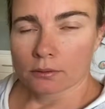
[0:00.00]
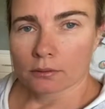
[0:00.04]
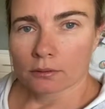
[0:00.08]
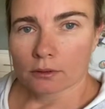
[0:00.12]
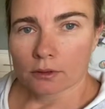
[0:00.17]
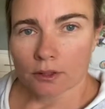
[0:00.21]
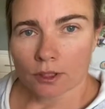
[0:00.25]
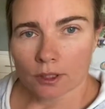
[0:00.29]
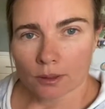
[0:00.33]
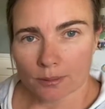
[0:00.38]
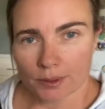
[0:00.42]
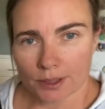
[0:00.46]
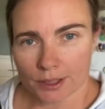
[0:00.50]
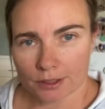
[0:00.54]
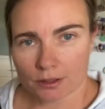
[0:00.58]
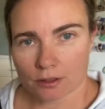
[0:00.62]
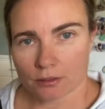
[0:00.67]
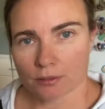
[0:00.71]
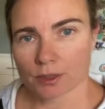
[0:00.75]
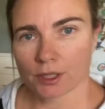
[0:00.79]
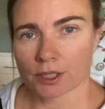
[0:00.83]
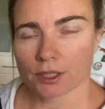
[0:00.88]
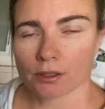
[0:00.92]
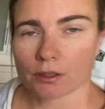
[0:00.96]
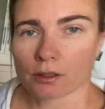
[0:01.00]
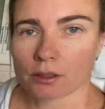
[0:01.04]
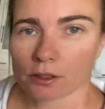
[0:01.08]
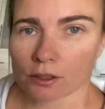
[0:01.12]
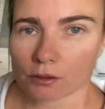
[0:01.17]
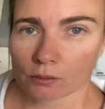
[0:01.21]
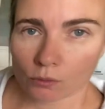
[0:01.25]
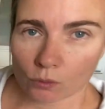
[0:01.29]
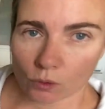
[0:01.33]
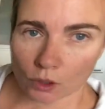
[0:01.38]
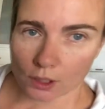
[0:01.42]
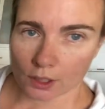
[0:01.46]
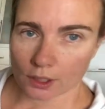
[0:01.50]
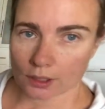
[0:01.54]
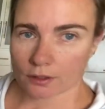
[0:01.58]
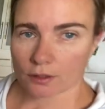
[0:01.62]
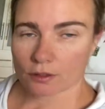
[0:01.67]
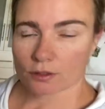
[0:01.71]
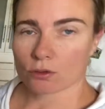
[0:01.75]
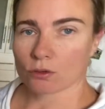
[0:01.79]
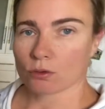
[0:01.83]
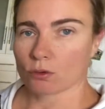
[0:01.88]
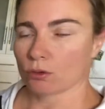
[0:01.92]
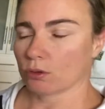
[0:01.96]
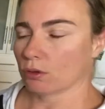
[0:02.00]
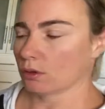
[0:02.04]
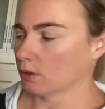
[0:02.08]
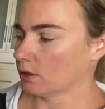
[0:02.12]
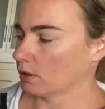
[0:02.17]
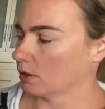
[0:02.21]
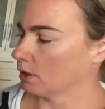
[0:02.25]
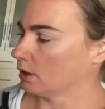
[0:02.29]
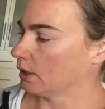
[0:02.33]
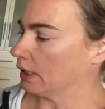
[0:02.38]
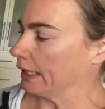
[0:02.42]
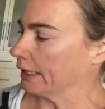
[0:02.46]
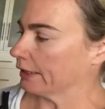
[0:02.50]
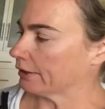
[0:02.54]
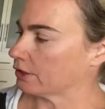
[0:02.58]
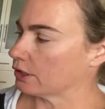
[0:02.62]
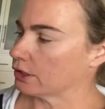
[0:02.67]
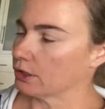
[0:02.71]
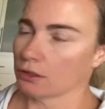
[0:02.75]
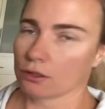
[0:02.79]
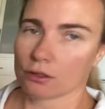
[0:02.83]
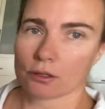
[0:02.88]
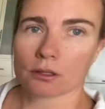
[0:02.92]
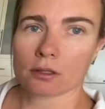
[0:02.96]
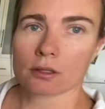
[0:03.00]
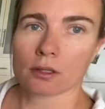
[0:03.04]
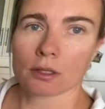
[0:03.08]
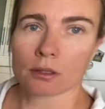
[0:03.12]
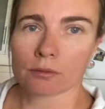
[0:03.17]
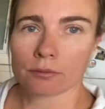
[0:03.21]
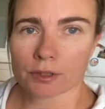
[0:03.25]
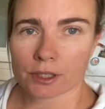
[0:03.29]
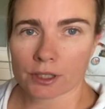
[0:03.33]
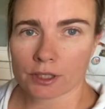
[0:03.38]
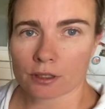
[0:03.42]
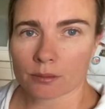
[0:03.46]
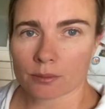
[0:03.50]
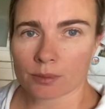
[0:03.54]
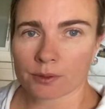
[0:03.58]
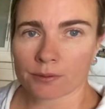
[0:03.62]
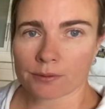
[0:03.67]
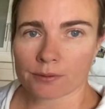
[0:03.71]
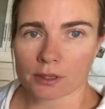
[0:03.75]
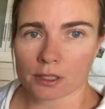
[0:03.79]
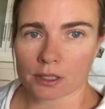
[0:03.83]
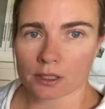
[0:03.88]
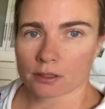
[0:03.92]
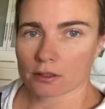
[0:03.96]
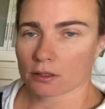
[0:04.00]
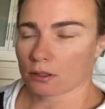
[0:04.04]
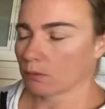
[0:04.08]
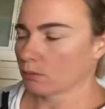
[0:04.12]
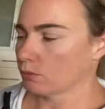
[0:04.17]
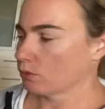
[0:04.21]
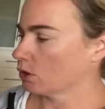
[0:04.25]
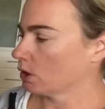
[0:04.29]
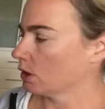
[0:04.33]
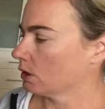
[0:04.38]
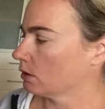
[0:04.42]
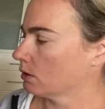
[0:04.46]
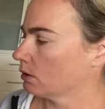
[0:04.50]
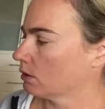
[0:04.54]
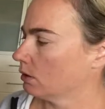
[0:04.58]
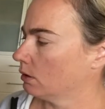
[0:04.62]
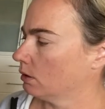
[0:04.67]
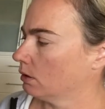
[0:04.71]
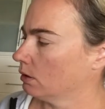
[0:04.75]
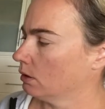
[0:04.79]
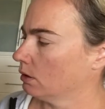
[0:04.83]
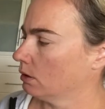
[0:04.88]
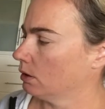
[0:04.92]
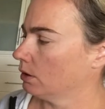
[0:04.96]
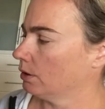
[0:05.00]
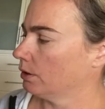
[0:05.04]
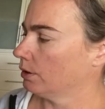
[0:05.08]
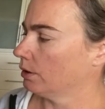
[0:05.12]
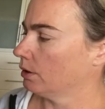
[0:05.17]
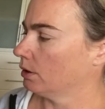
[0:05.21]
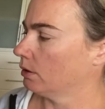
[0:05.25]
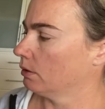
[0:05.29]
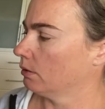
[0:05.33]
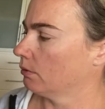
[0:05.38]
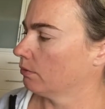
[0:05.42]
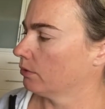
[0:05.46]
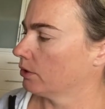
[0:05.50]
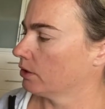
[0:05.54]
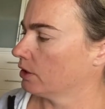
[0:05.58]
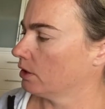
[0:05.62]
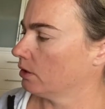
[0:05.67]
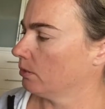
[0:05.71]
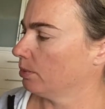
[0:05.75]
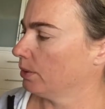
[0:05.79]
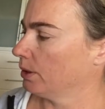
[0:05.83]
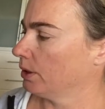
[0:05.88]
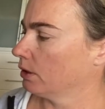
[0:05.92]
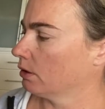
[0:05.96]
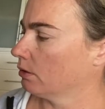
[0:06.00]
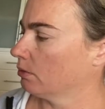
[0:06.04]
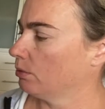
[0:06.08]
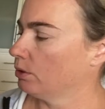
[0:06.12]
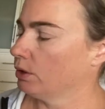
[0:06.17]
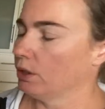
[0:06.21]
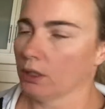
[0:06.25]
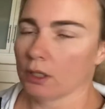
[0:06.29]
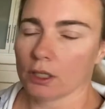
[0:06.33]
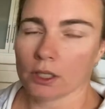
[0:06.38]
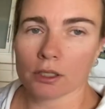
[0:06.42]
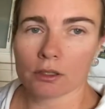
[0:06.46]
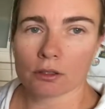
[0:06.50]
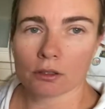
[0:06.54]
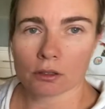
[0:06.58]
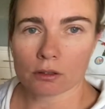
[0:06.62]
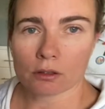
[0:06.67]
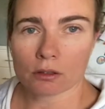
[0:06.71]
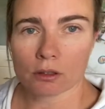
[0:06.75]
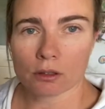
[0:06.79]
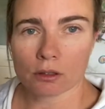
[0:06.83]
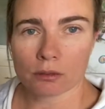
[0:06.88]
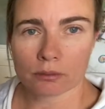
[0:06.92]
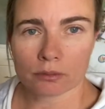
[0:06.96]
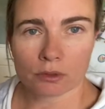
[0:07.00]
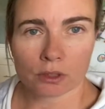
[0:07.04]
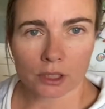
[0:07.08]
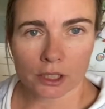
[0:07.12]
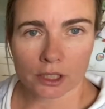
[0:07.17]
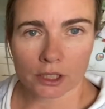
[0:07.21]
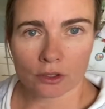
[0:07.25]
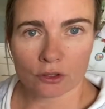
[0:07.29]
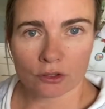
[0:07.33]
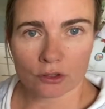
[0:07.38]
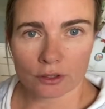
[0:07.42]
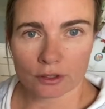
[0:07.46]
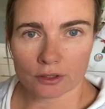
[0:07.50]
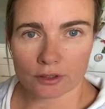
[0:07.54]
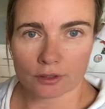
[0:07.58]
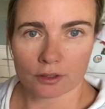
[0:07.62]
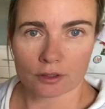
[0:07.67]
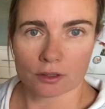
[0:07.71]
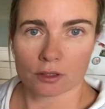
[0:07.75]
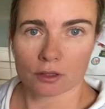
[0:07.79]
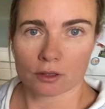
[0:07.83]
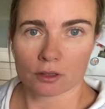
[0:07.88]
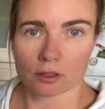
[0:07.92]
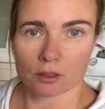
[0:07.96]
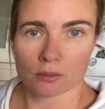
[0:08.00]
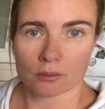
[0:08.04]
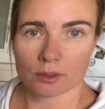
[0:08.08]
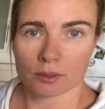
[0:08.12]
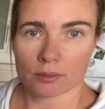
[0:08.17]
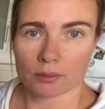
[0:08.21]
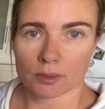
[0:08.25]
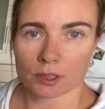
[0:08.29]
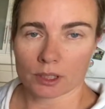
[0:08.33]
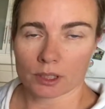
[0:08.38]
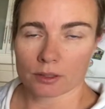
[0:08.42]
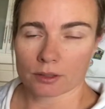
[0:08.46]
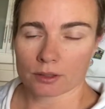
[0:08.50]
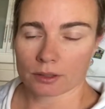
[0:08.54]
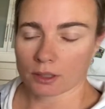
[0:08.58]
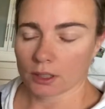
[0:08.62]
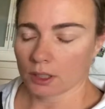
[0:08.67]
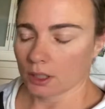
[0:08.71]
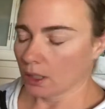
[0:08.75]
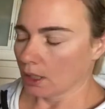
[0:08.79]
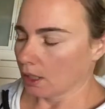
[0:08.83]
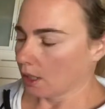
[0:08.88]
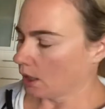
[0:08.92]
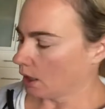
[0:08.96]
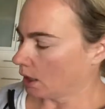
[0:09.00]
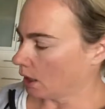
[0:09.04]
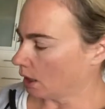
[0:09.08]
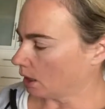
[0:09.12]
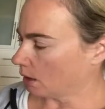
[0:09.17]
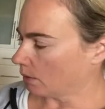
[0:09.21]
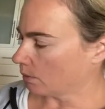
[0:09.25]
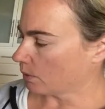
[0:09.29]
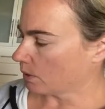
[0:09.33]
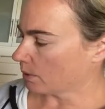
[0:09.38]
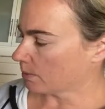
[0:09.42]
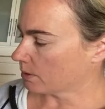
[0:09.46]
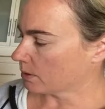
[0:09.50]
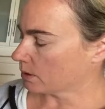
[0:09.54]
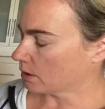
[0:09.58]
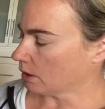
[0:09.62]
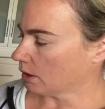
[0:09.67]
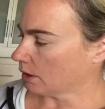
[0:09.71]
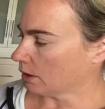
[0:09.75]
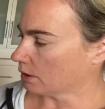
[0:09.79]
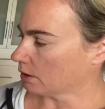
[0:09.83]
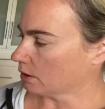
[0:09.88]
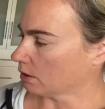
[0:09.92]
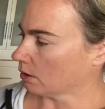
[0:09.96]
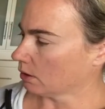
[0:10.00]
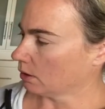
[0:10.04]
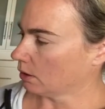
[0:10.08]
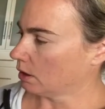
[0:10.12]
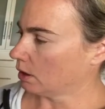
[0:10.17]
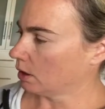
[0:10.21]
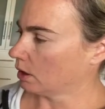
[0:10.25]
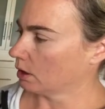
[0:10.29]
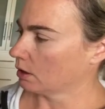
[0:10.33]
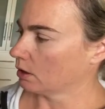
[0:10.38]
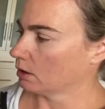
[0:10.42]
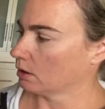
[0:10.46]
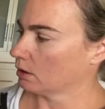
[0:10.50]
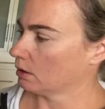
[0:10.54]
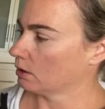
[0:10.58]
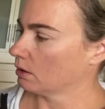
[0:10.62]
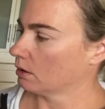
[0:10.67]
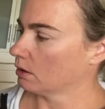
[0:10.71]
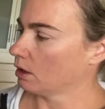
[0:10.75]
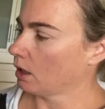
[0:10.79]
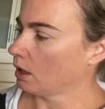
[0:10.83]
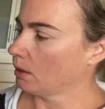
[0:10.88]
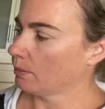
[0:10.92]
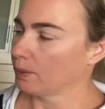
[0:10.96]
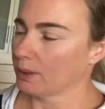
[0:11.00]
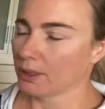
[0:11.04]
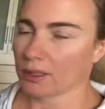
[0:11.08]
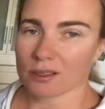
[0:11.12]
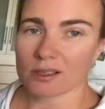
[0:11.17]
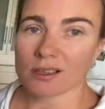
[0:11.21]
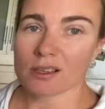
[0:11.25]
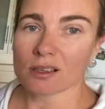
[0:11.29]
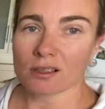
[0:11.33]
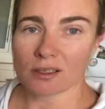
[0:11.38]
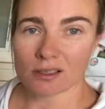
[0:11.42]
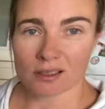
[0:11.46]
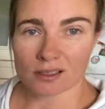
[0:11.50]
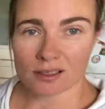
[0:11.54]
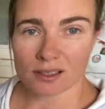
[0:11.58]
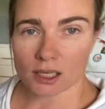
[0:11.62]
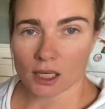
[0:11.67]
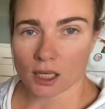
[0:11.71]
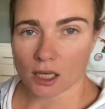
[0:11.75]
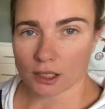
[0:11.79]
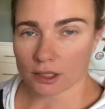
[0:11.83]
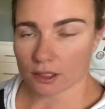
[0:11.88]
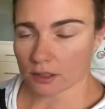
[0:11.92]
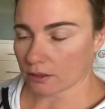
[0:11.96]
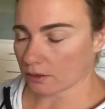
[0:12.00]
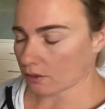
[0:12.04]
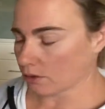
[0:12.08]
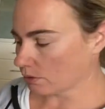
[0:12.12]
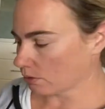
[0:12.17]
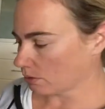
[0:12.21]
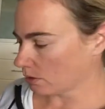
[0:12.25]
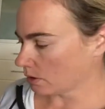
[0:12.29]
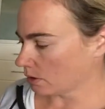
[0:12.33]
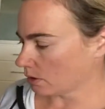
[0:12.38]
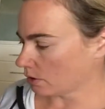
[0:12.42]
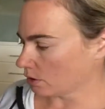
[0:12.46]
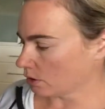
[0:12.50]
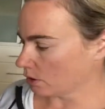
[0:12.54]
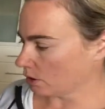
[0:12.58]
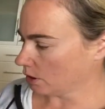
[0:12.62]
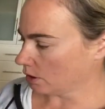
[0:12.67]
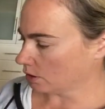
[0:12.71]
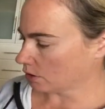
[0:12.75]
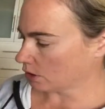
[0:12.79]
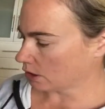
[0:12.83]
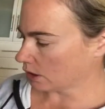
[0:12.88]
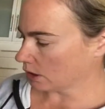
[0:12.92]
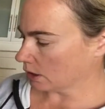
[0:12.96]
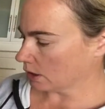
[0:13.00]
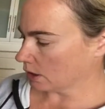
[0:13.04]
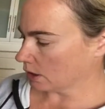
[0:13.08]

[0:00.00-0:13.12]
So I'm about to make the white sauce, and I actually use a recipe for this. So I'm just on the recipecommunity.com.au. This is the Thermomix website. I type in lasagna and do a search.